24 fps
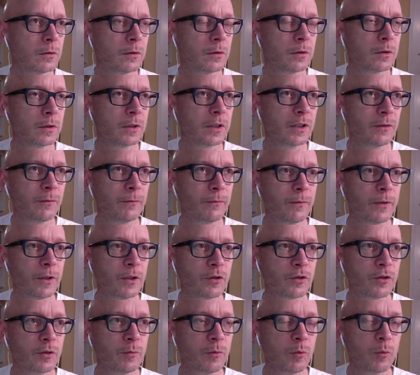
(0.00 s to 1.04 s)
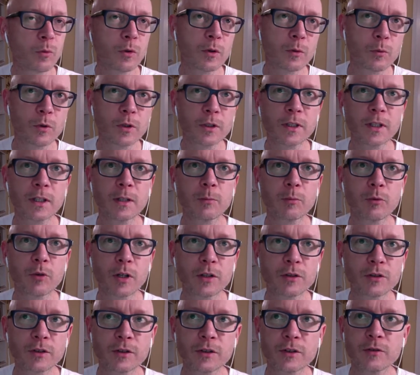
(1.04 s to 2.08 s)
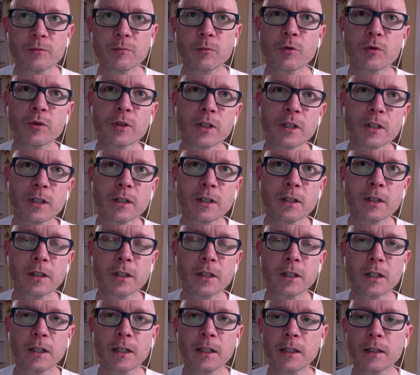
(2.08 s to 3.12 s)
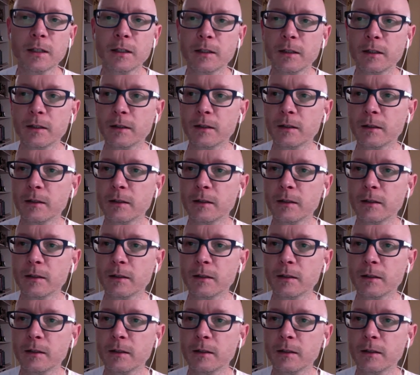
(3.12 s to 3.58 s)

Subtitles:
didn't finish it, but worked on a project this morning, and